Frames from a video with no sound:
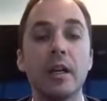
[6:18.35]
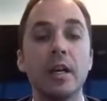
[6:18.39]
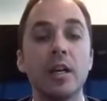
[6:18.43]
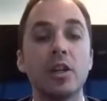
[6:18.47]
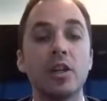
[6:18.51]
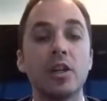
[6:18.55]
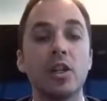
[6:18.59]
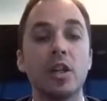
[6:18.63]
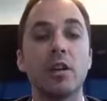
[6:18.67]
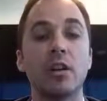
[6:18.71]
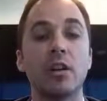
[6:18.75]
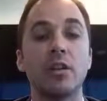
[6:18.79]

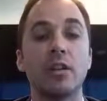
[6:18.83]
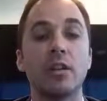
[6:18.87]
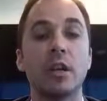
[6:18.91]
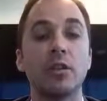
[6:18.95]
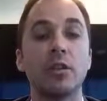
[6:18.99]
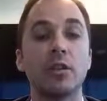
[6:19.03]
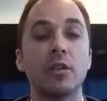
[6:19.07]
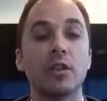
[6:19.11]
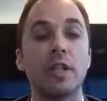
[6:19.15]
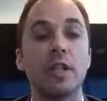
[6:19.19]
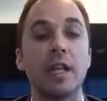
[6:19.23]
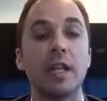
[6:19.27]
shares
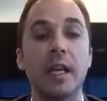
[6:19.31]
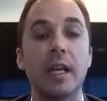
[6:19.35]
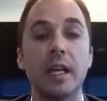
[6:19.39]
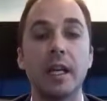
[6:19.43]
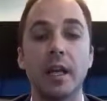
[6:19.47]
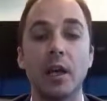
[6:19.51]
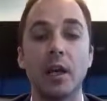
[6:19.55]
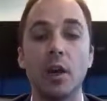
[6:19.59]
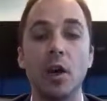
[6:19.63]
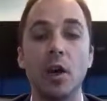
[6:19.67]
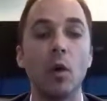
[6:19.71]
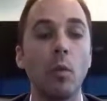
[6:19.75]

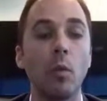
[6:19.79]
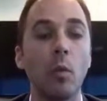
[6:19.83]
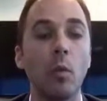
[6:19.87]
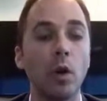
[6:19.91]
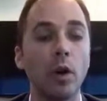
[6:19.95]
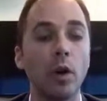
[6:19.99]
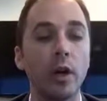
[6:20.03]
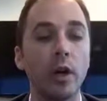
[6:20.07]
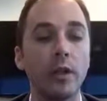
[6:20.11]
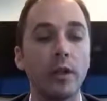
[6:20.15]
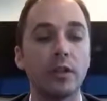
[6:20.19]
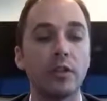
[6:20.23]
outstanding, no
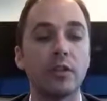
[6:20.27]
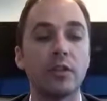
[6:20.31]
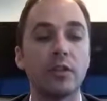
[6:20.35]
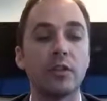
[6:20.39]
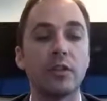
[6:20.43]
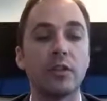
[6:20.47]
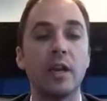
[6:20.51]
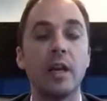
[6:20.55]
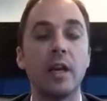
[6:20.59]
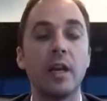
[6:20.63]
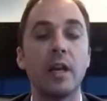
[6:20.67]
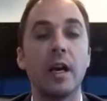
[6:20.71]

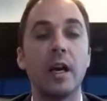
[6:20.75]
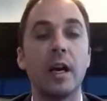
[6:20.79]
warrants,